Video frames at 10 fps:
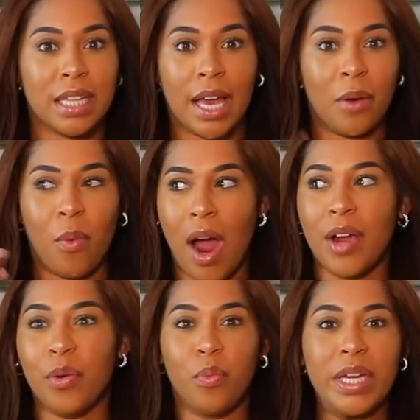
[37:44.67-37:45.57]
Like,
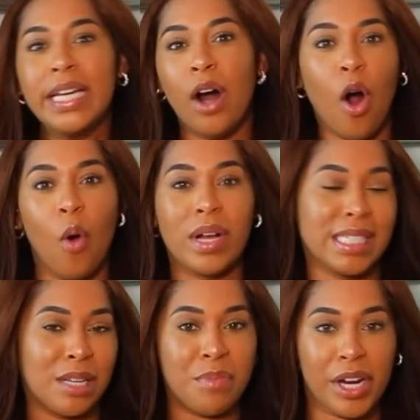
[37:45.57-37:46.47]
why are we
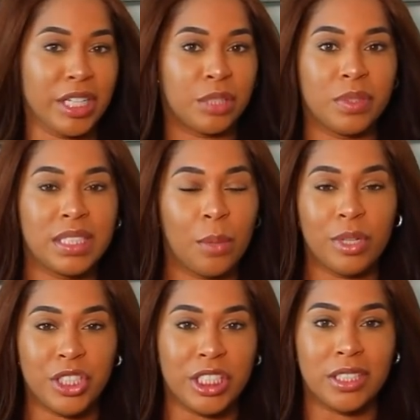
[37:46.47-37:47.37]
always embarrassed when
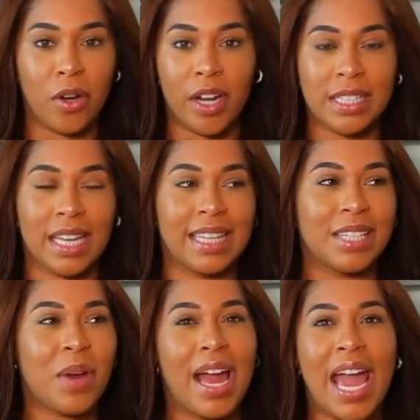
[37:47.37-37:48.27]
someone cheats on us? Like,
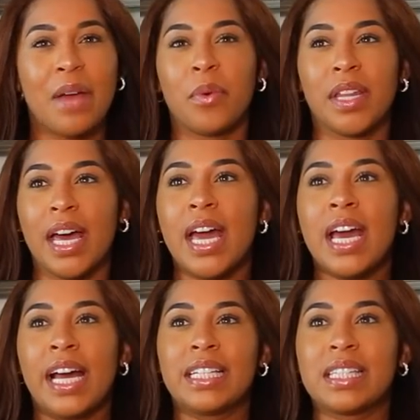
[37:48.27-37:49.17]
that's why I hate when, like,
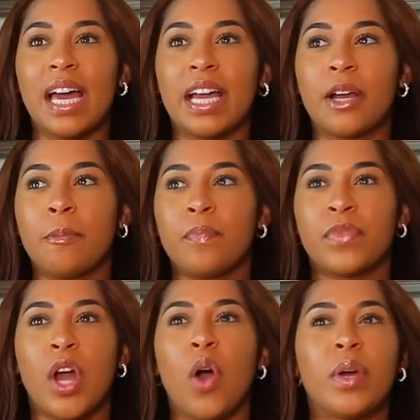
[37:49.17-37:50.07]
it's like,
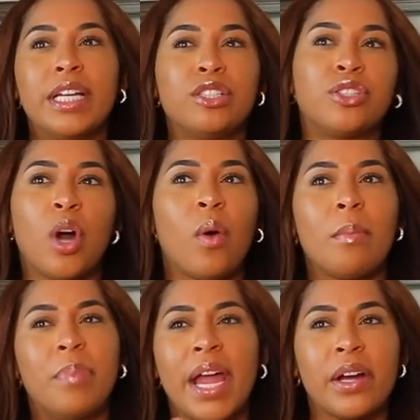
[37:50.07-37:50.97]
oh, he's so
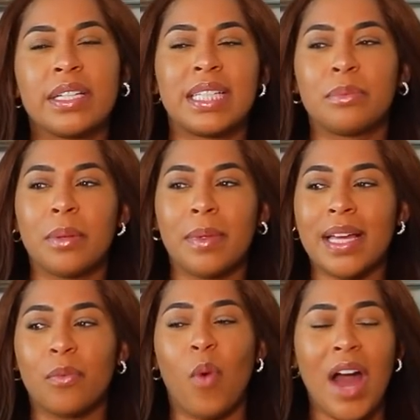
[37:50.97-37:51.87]
embarrassing, blah, blah.
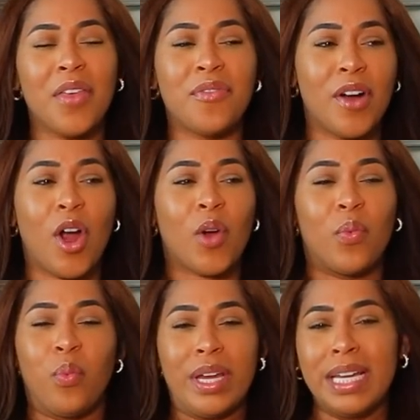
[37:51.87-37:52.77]
Like, why the fuck are
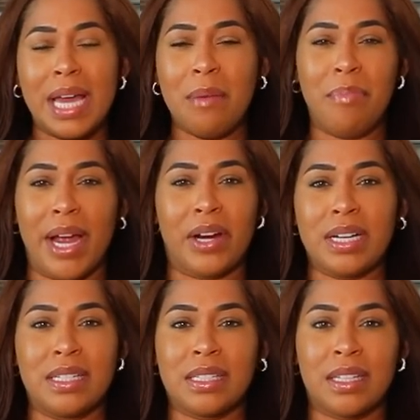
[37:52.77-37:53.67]
we
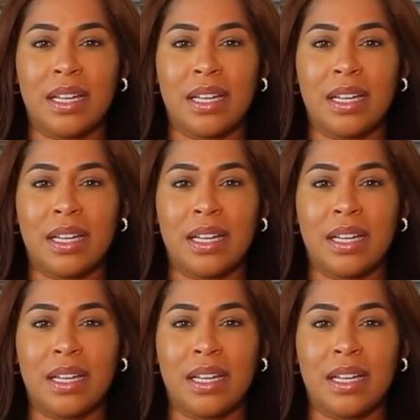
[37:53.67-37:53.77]
embarrassed?